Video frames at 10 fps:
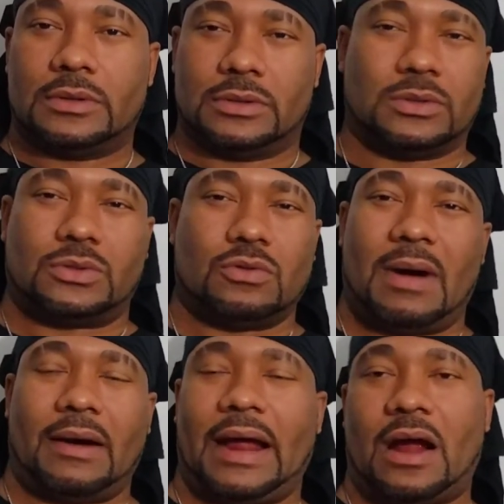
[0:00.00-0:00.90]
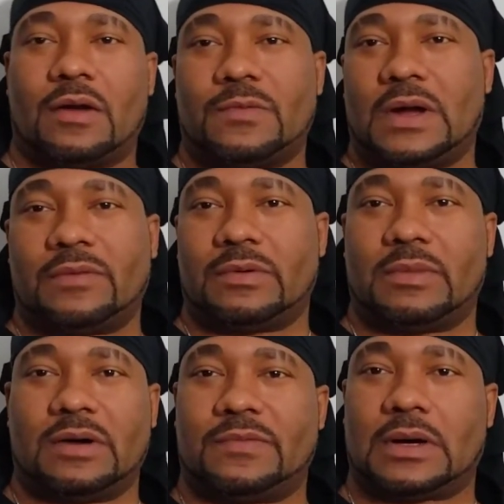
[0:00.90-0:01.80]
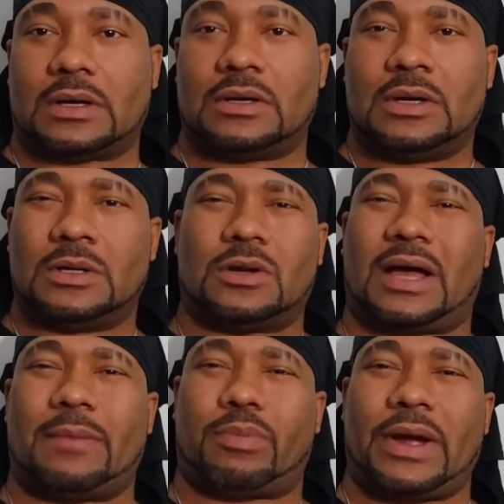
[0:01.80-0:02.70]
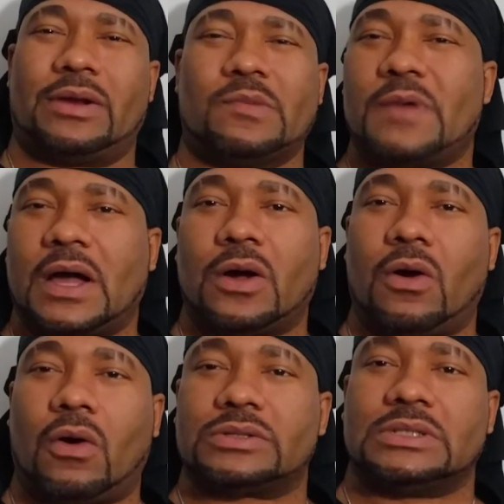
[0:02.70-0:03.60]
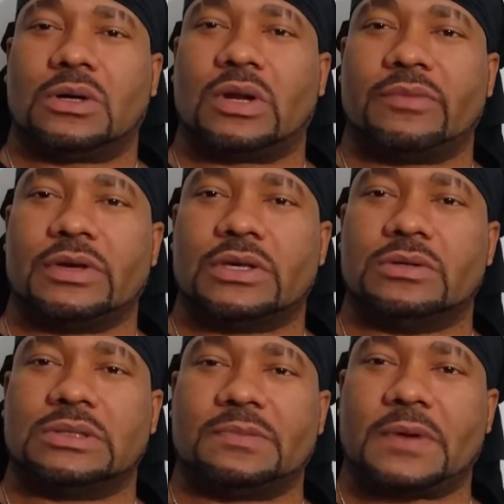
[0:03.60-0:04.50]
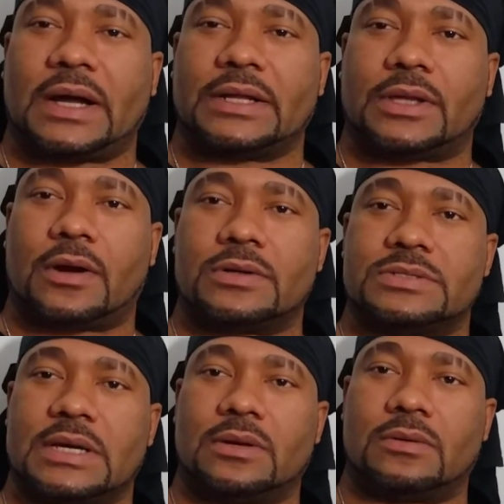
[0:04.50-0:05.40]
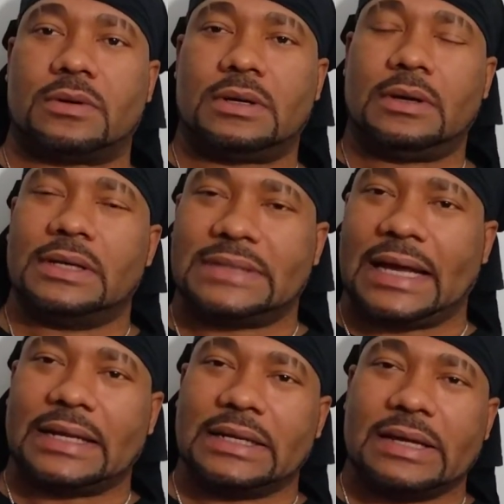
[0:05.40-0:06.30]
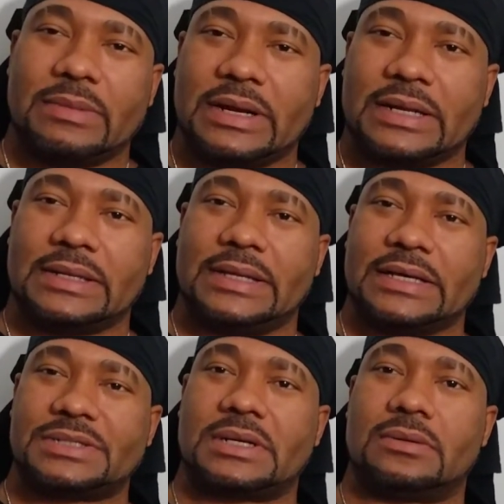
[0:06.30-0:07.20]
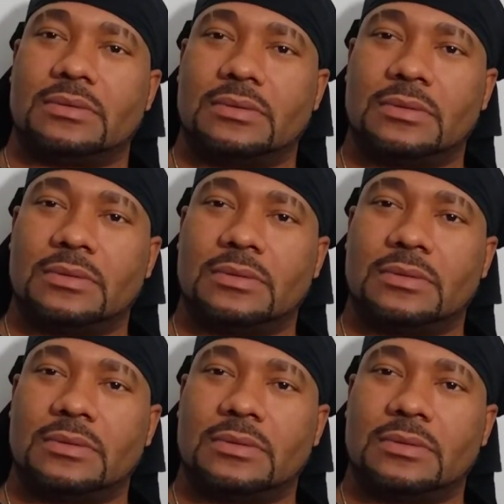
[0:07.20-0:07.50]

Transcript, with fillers: You do two mile an hour in front of a motherfucker. Y'all got brand new fucking cars and don't even use the fucking turn signal. Is that a limited edition?